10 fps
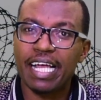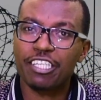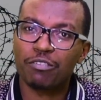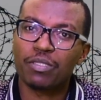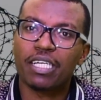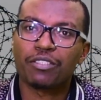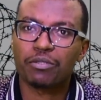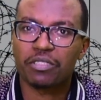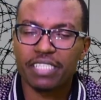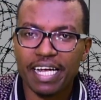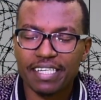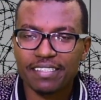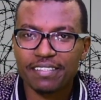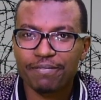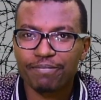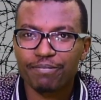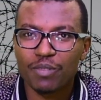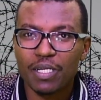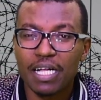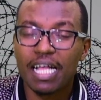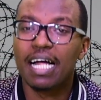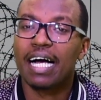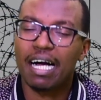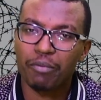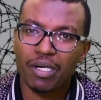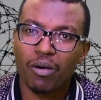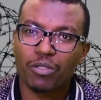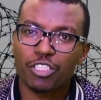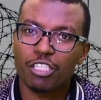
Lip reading: and you will understand how it goes.